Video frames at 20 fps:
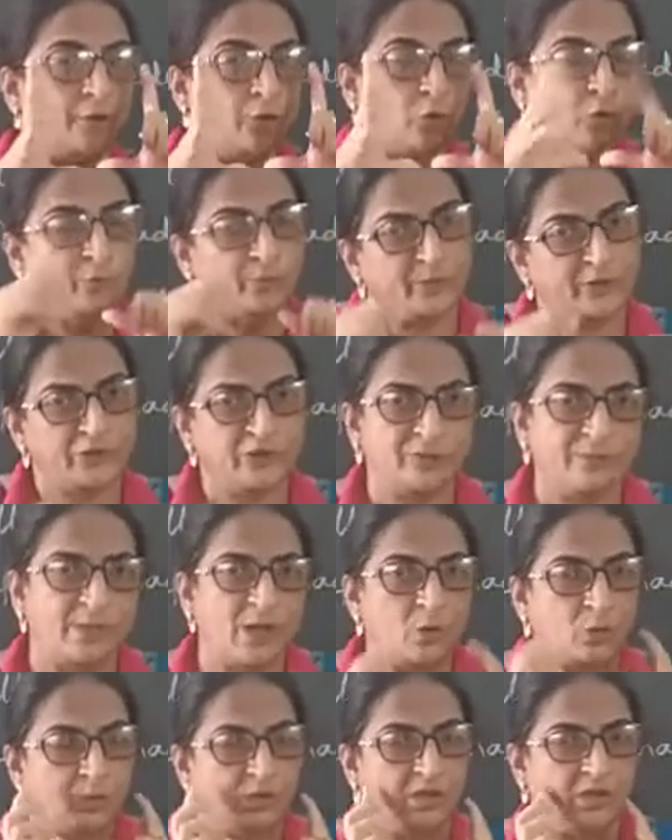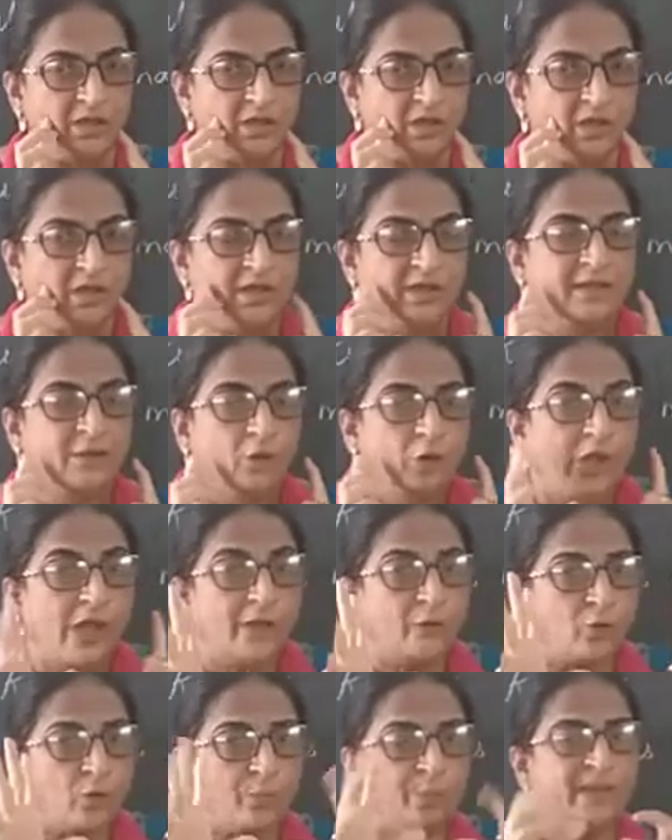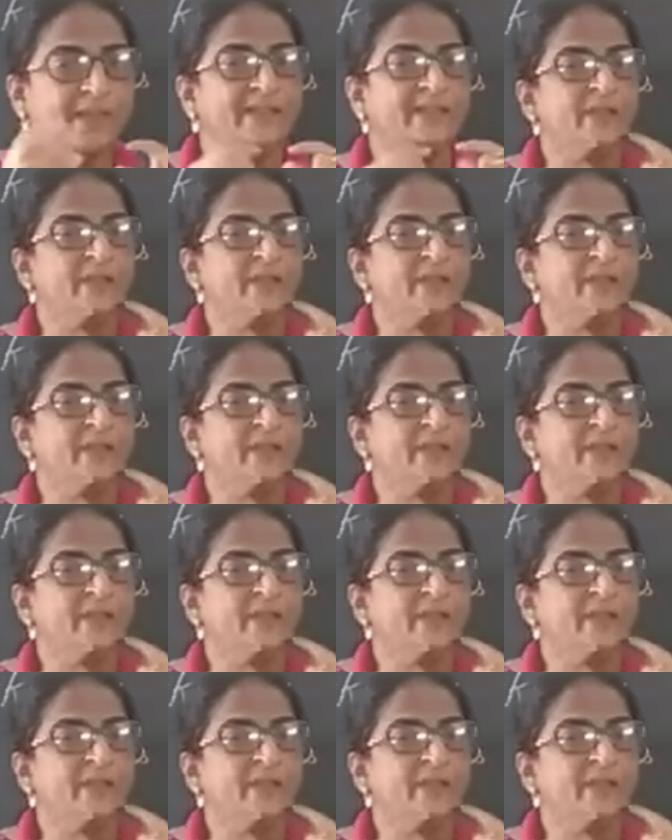to open your mouth. We are opening